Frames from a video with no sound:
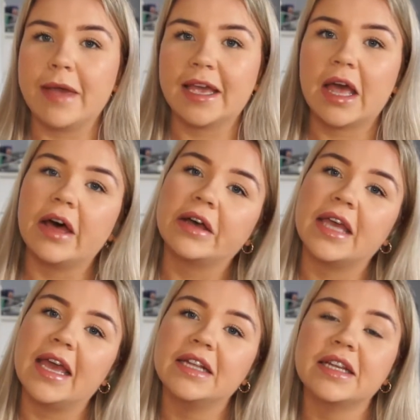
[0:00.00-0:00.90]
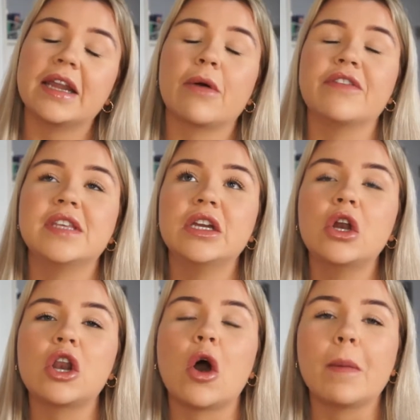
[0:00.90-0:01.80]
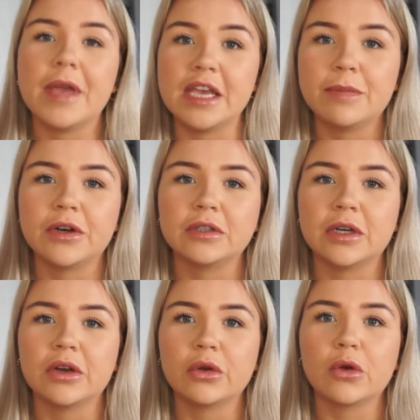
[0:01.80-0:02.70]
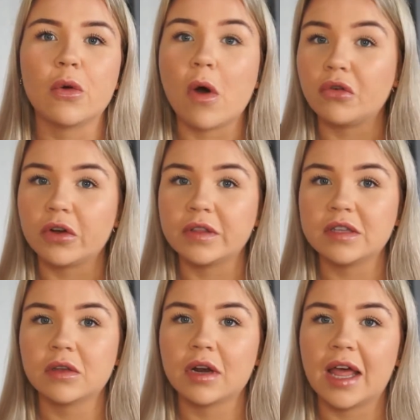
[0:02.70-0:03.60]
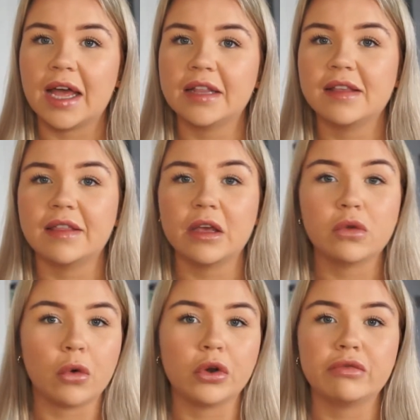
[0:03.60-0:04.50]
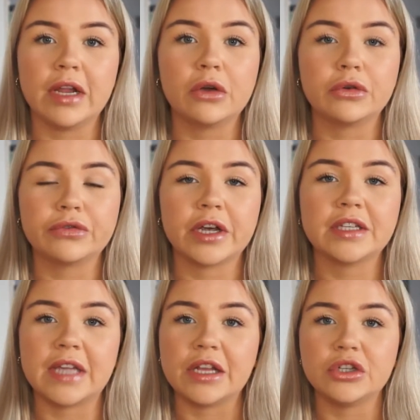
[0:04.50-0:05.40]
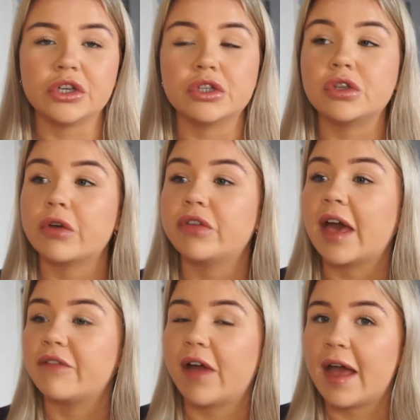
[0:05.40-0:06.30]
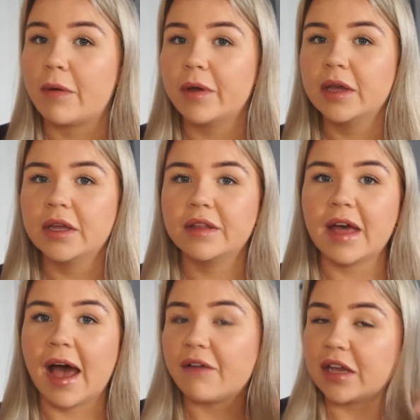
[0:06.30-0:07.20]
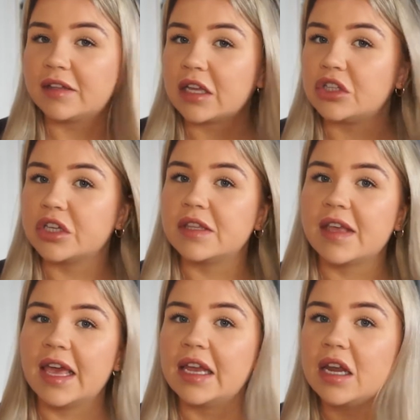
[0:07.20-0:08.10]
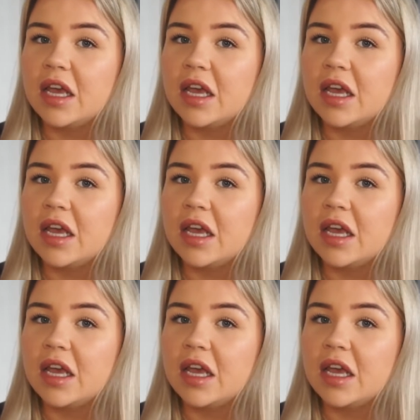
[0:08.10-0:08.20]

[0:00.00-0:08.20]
Mae Curl kit. Now I've seen a lot of people go off on this online saying that it's only really good for extensions or if you have hair that have extensions in,